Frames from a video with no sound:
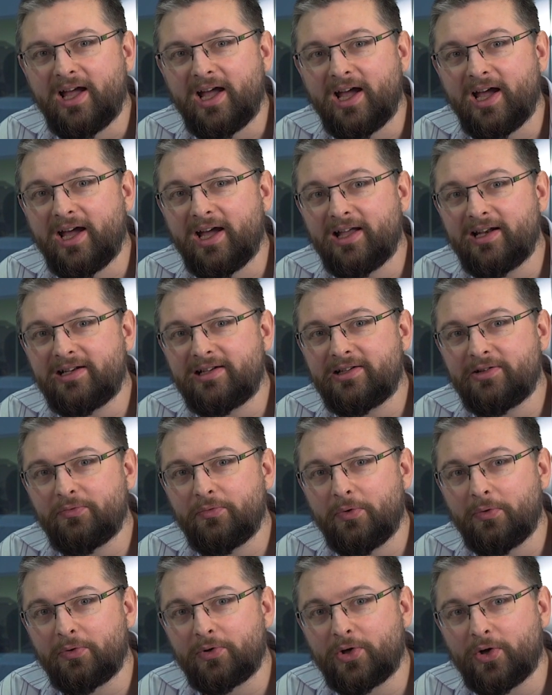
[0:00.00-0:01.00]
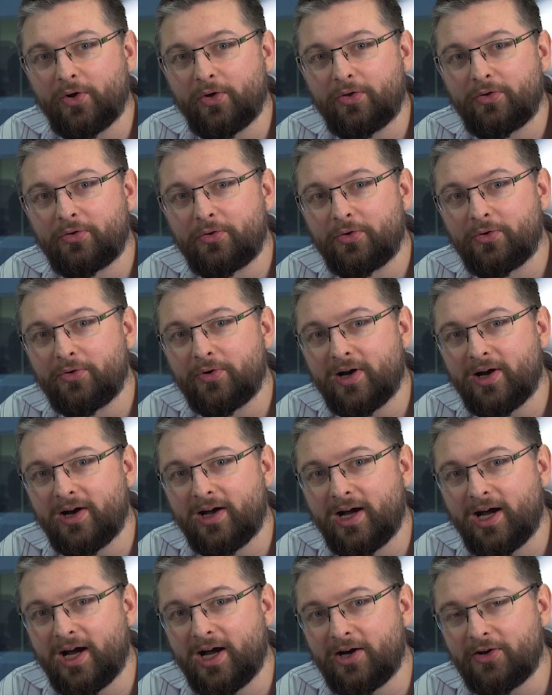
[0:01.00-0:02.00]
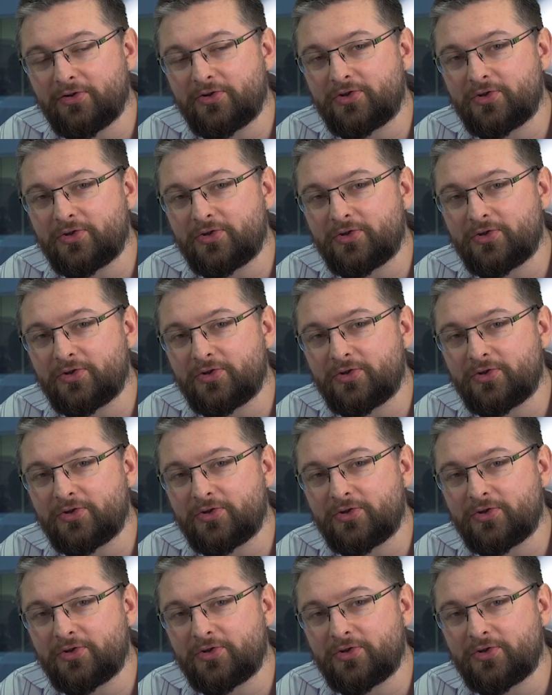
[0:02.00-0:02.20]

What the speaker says: and we'll go through how